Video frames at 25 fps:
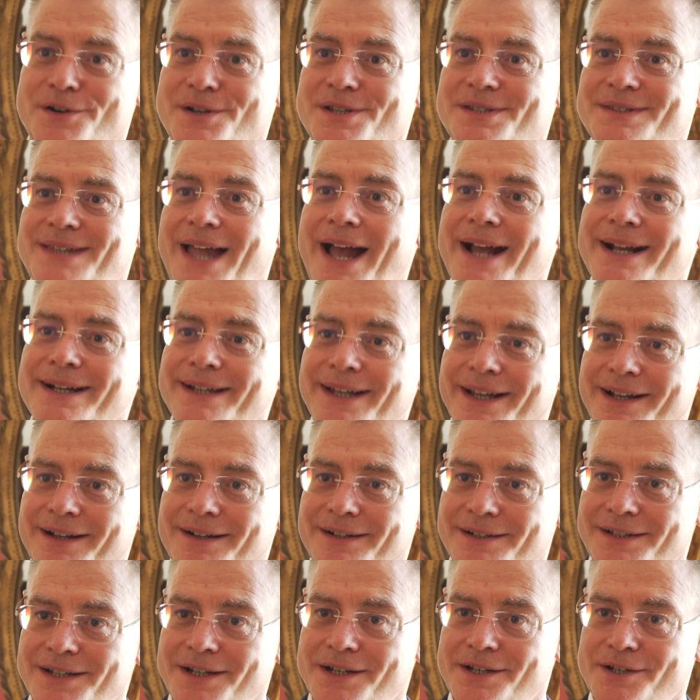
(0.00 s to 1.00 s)
technical
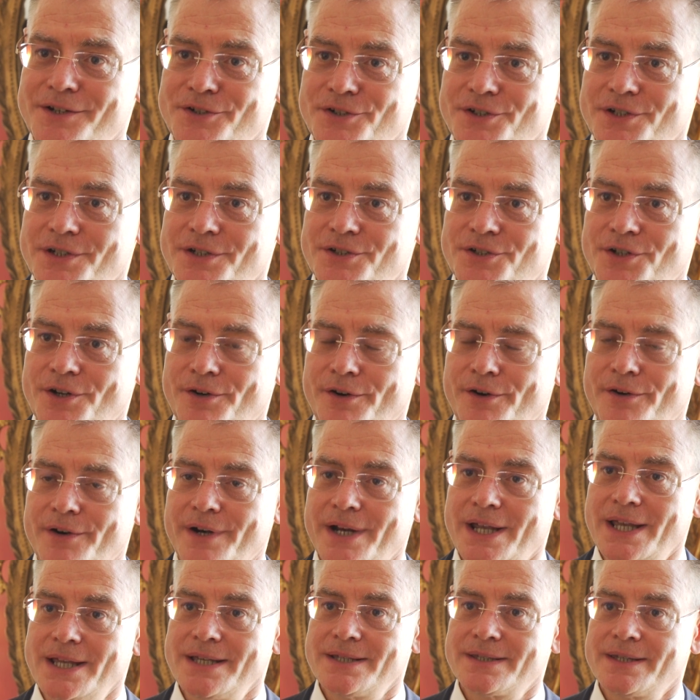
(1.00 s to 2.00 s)

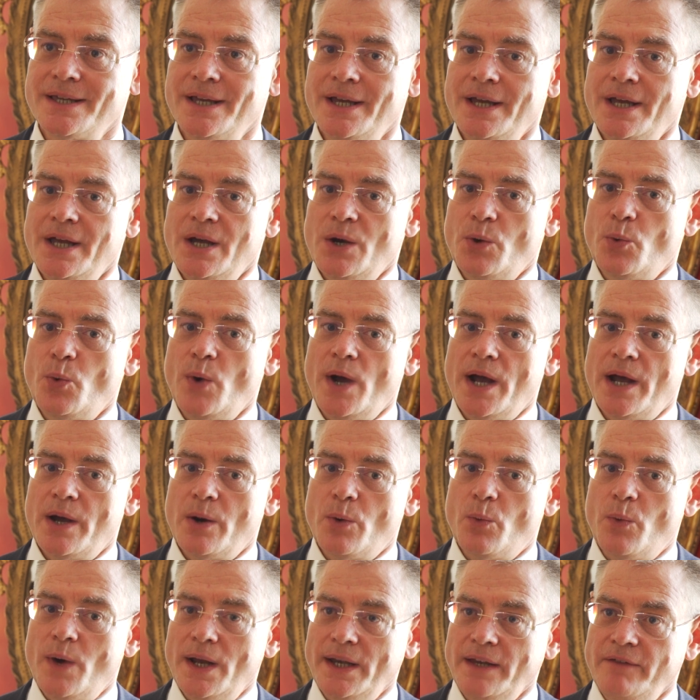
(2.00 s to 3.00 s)
dictionaries, where
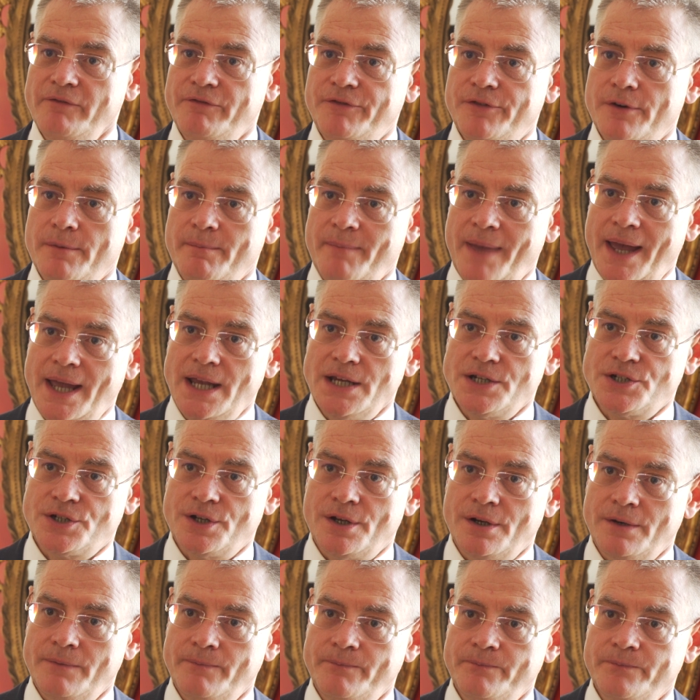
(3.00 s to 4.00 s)
one
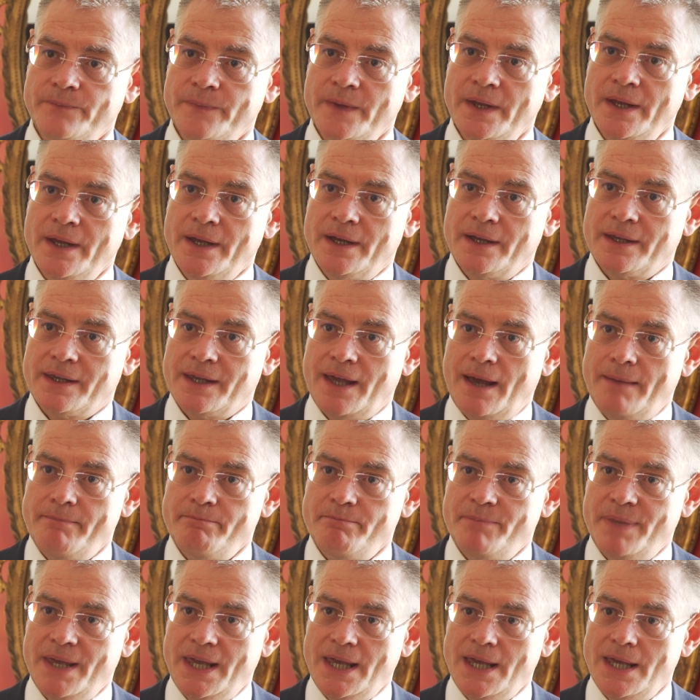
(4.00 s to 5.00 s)
information can
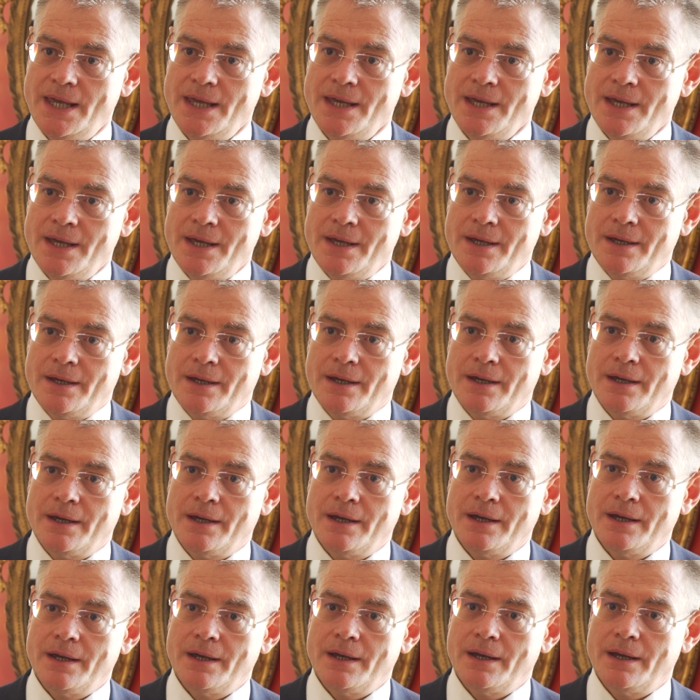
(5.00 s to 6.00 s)
be
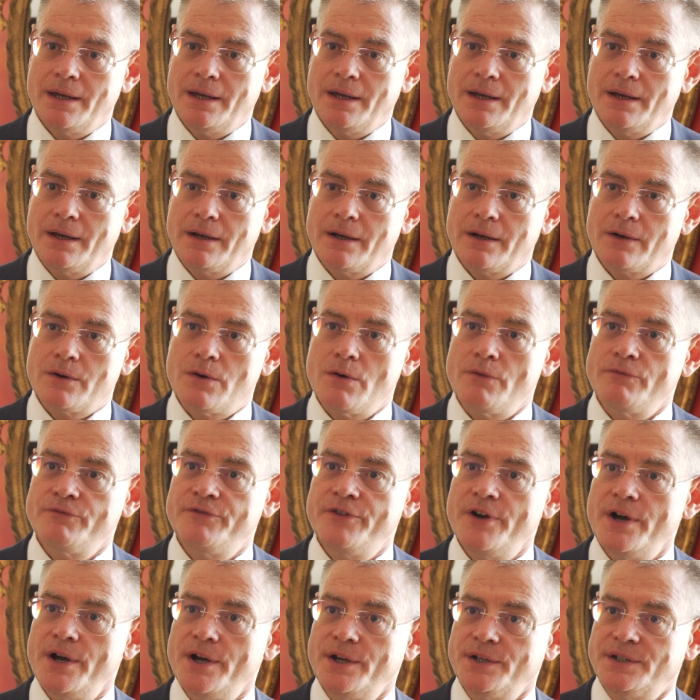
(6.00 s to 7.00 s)

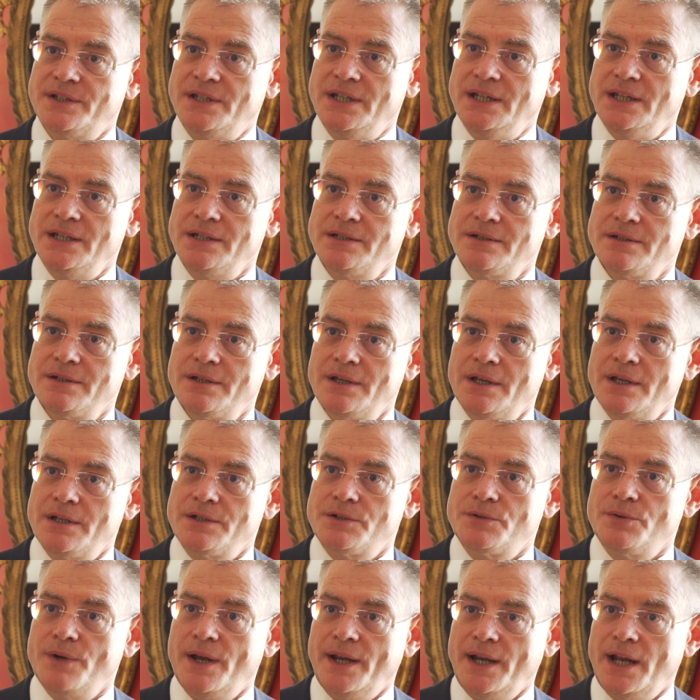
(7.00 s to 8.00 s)
converted
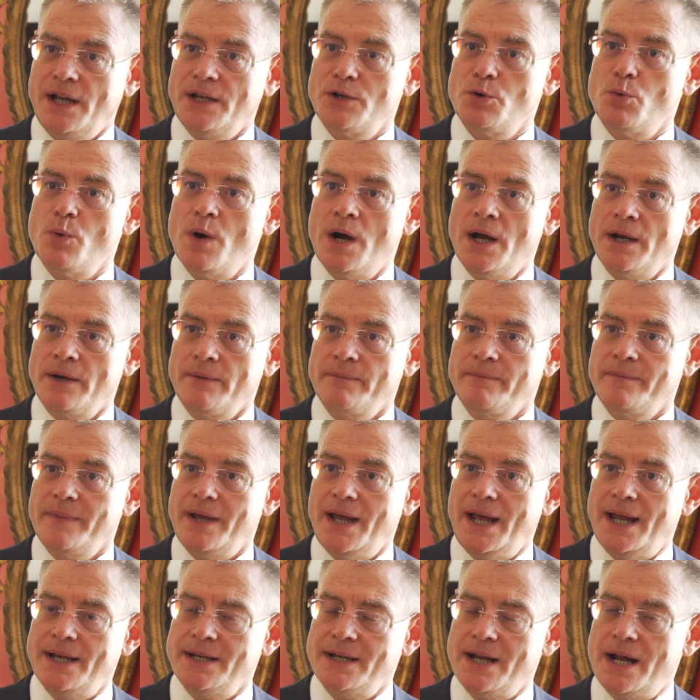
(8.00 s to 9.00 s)
to another one
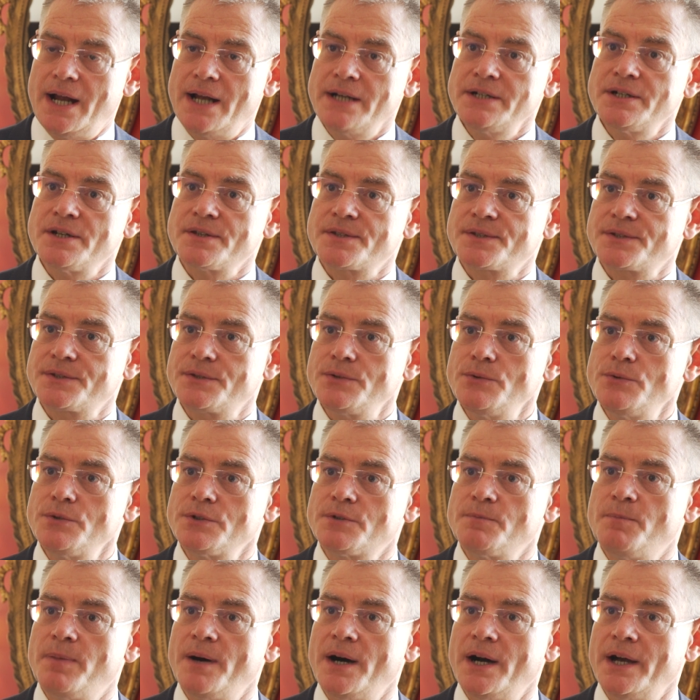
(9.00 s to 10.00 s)
and
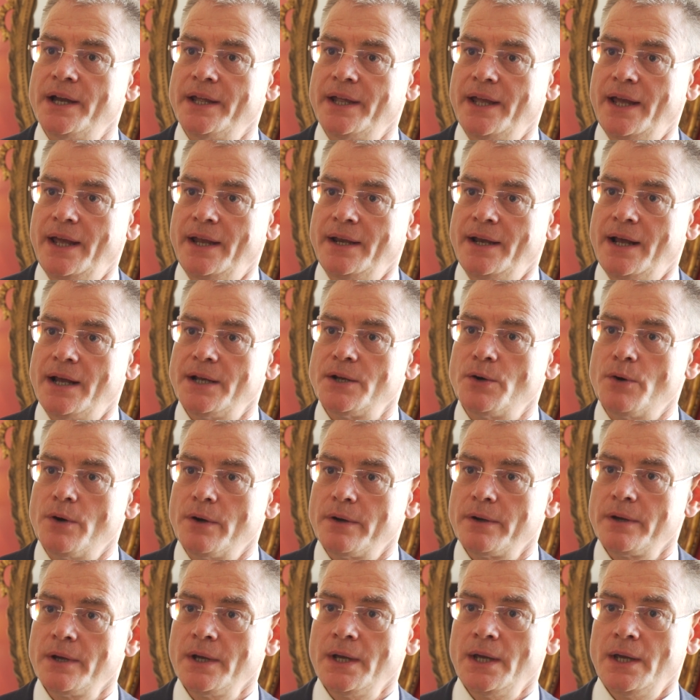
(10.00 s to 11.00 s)
understood by another
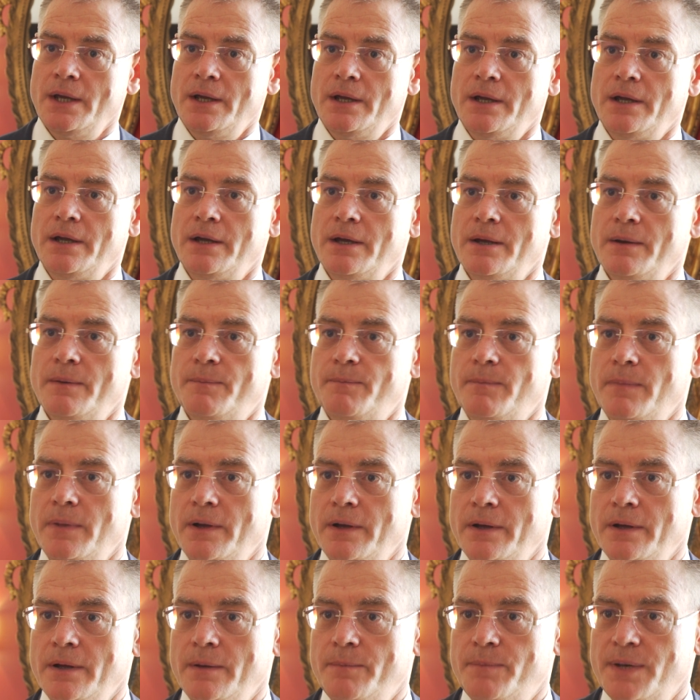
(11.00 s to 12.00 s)

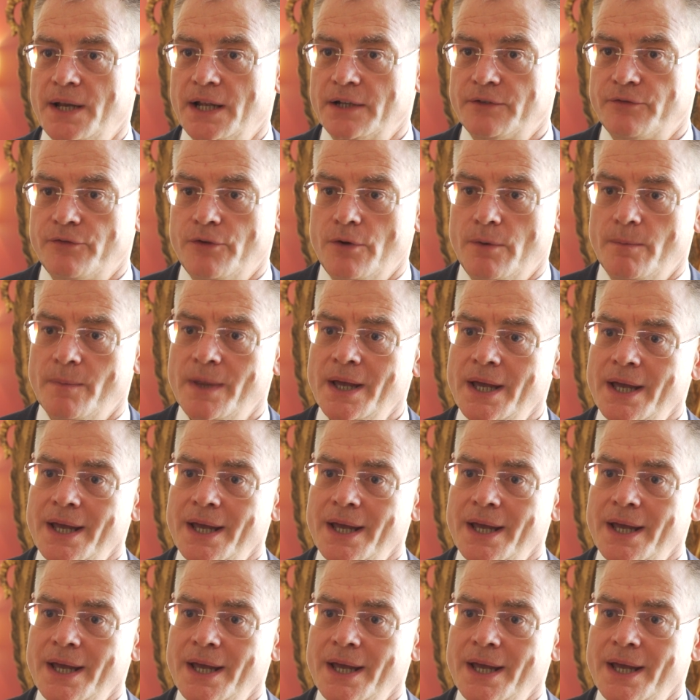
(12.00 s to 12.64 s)
platform.